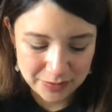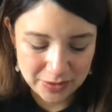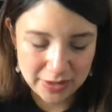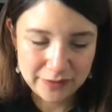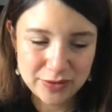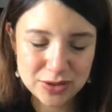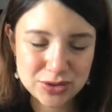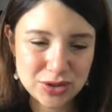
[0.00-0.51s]

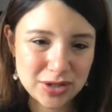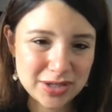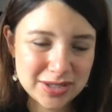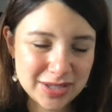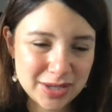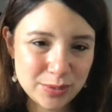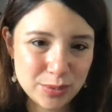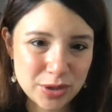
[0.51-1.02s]
if you're starting
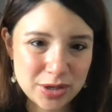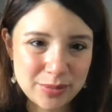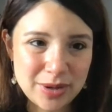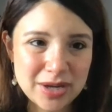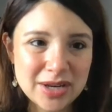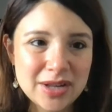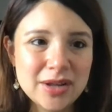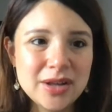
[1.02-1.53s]
to get worried
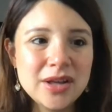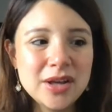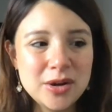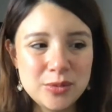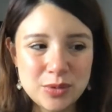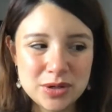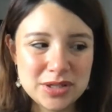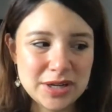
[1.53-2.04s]
about it,
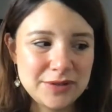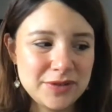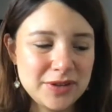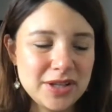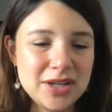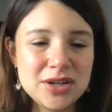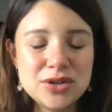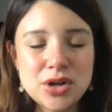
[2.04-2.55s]
we're
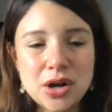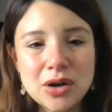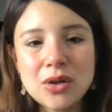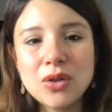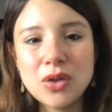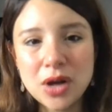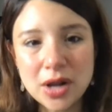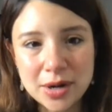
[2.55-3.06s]
definitely going to talk a
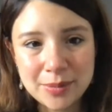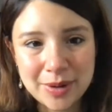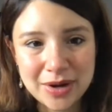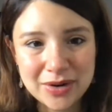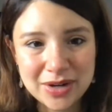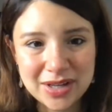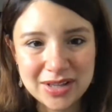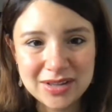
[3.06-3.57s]
lot
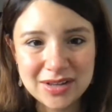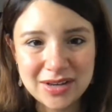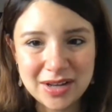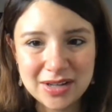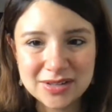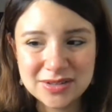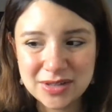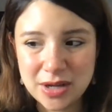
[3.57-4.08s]
about it in the
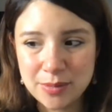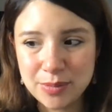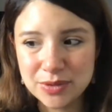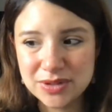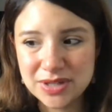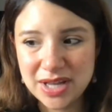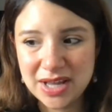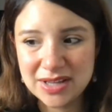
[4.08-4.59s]
next
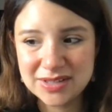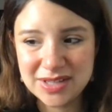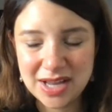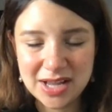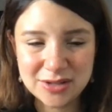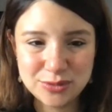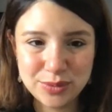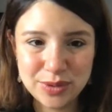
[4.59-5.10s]
couple days
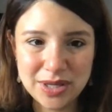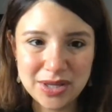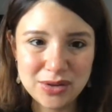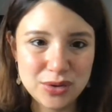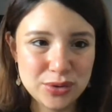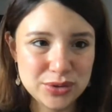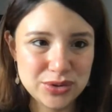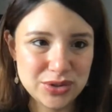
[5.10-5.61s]
as we get
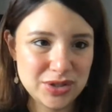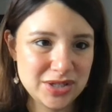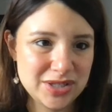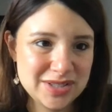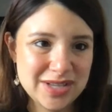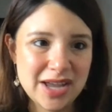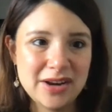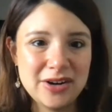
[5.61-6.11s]
closer to
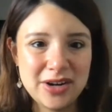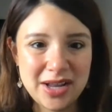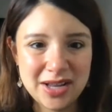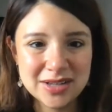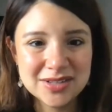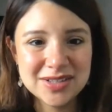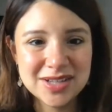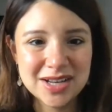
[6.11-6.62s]
Saturday
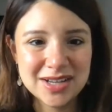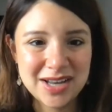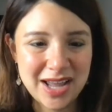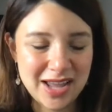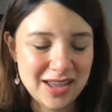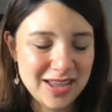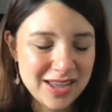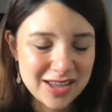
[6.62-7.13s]
and
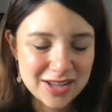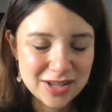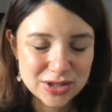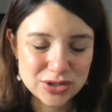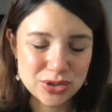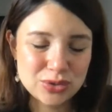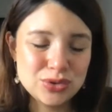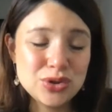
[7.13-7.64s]
Sunday.
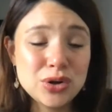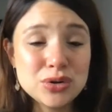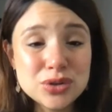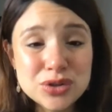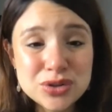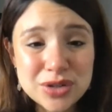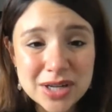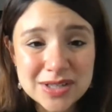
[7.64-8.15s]
So
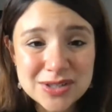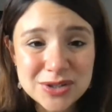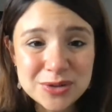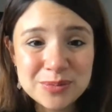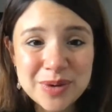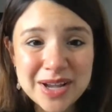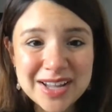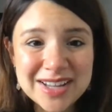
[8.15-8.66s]
don't stress
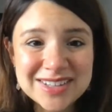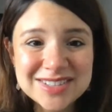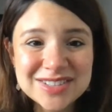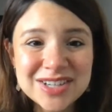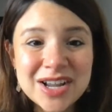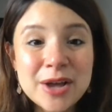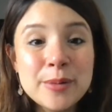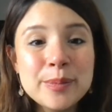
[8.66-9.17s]
too
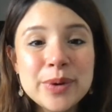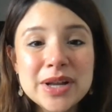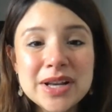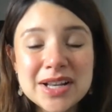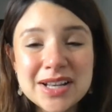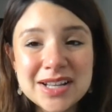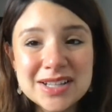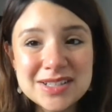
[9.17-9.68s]
much, but
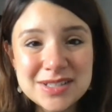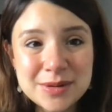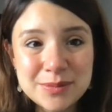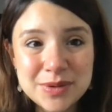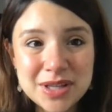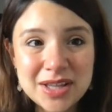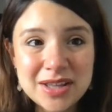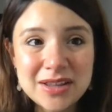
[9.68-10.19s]
it is
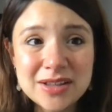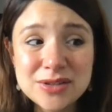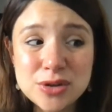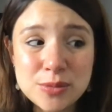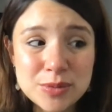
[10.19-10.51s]
something, it's